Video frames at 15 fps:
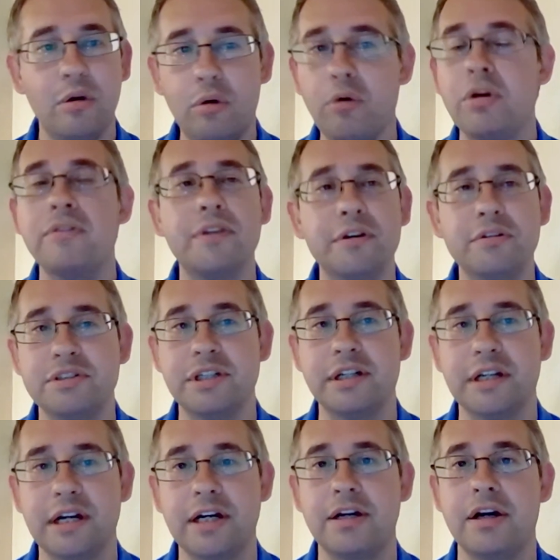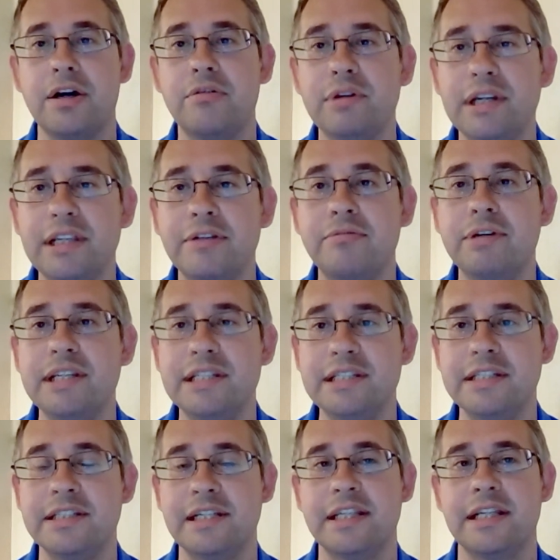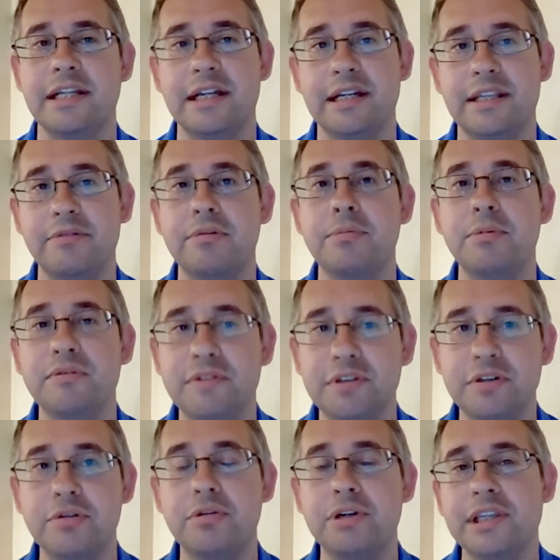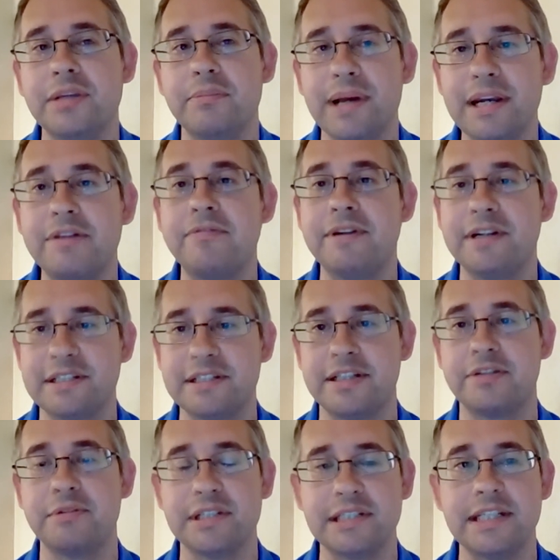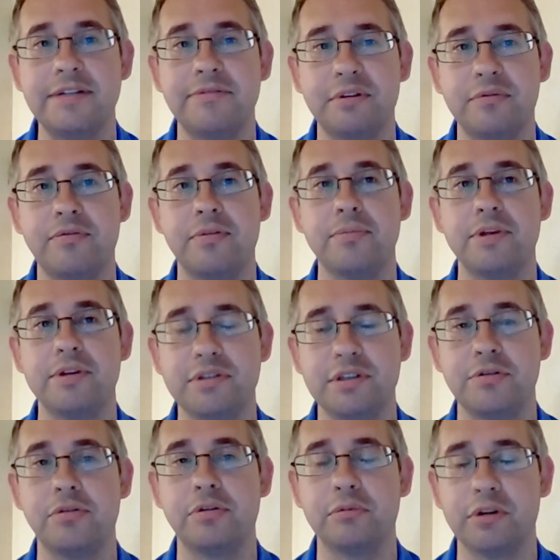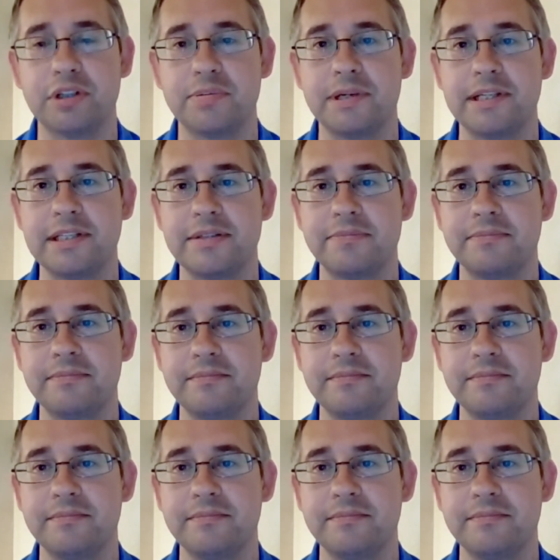All of those are, are, are really the reasons that we move to Google and the benefits that we see from, from using Google Workspace.